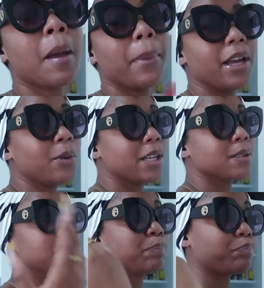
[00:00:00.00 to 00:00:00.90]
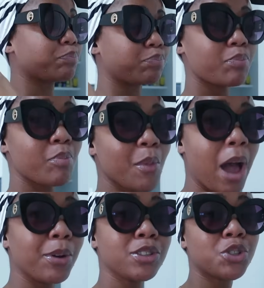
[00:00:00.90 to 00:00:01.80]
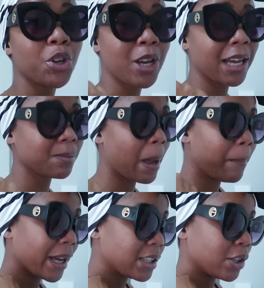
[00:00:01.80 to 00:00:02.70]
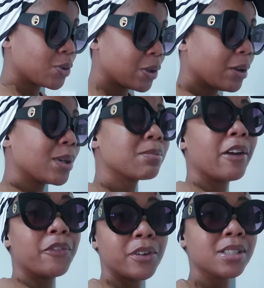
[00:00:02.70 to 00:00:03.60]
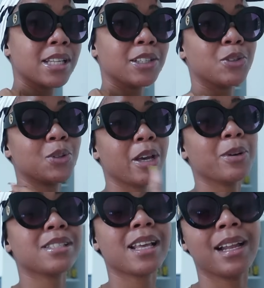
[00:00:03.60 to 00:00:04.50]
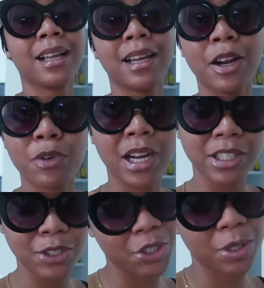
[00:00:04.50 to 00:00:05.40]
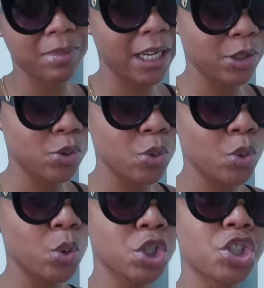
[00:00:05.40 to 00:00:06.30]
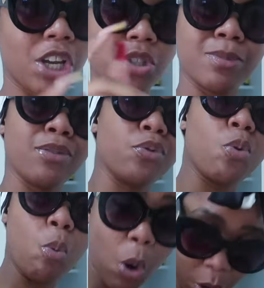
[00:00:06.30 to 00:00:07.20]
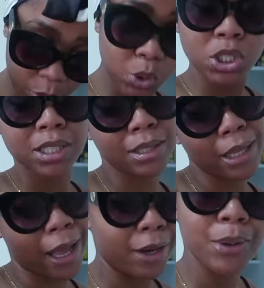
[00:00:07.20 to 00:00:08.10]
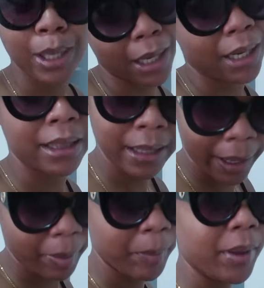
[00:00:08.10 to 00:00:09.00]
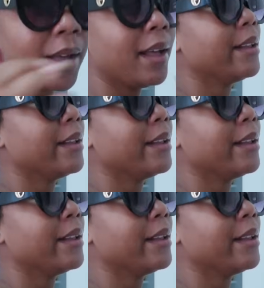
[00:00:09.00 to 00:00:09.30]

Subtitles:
But anyways... I wanted to show you guys my back tattoo. That was my first tattoo. That was a relationship tattoo. Judge me if you want. I don't care a damn.